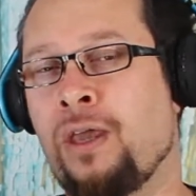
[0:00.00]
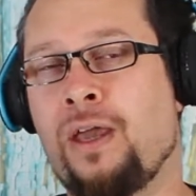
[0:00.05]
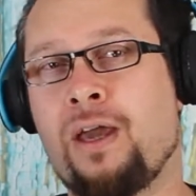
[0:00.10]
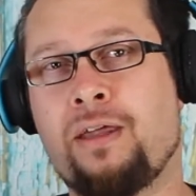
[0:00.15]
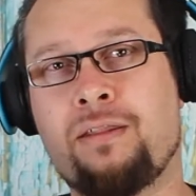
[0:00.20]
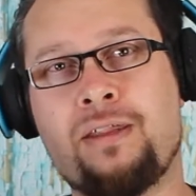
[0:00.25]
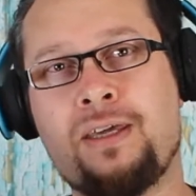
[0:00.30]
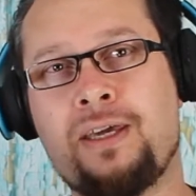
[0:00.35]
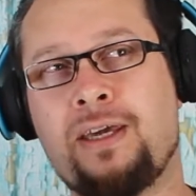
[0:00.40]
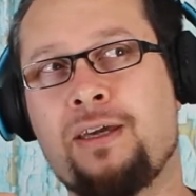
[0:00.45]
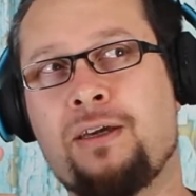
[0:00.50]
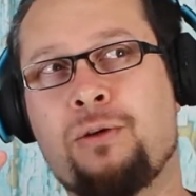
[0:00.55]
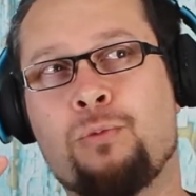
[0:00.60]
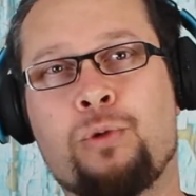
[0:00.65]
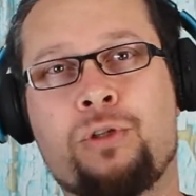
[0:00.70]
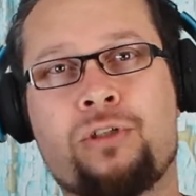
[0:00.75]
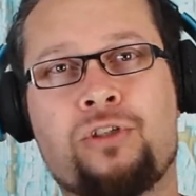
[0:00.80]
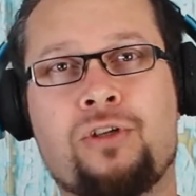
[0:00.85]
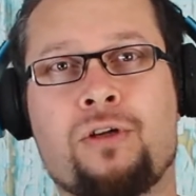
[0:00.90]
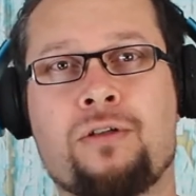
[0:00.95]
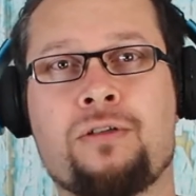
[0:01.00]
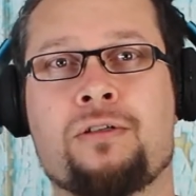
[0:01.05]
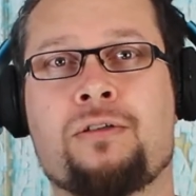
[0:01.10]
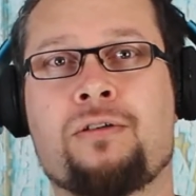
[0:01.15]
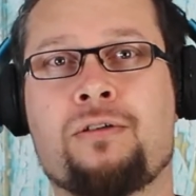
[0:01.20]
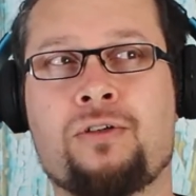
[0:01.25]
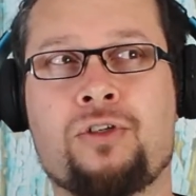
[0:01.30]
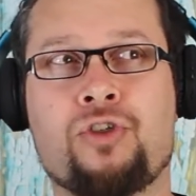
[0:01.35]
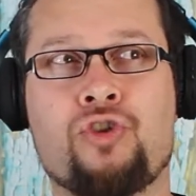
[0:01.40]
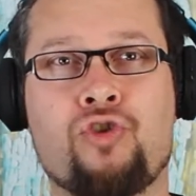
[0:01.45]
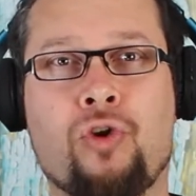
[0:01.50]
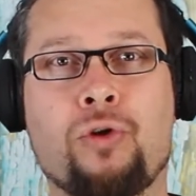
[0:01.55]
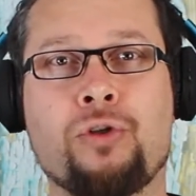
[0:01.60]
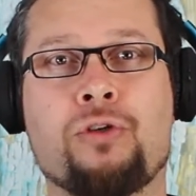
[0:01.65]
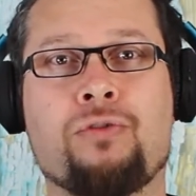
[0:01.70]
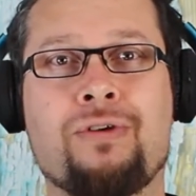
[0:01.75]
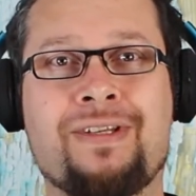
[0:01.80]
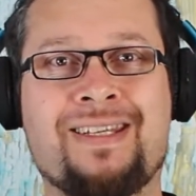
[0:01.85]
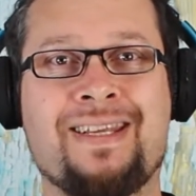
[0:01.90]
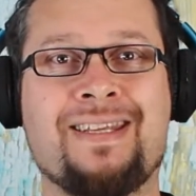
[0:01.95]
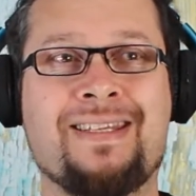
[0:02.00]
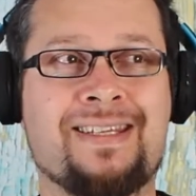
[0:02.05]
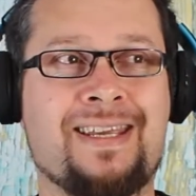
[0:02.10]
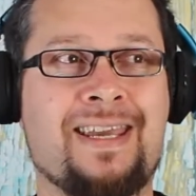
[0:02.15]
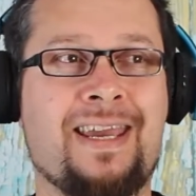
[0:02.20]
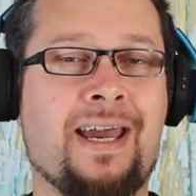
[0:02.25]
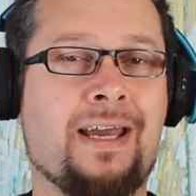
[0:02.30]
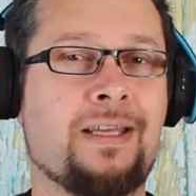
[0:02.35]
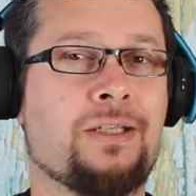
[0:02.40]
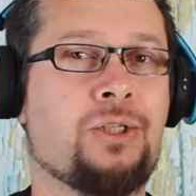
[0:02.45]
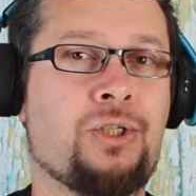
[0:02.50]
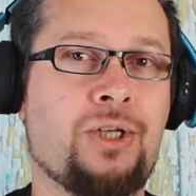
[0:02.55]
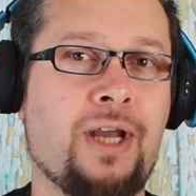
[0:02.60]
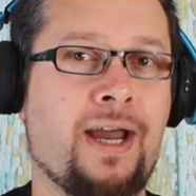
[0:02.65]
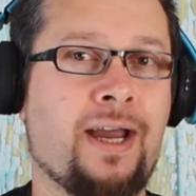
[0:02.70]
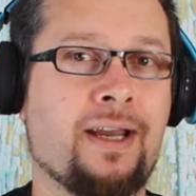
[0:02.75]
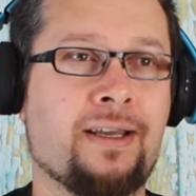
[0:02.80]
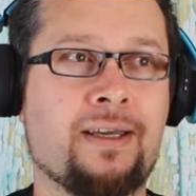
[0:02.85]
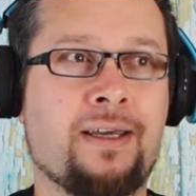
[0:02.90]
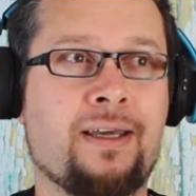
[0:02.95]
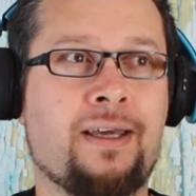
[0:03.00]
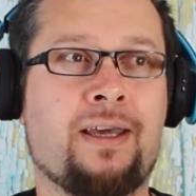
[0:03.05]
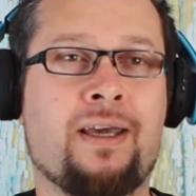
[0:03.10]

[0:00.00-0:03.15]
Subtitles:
I think with John Krasinski as Jack,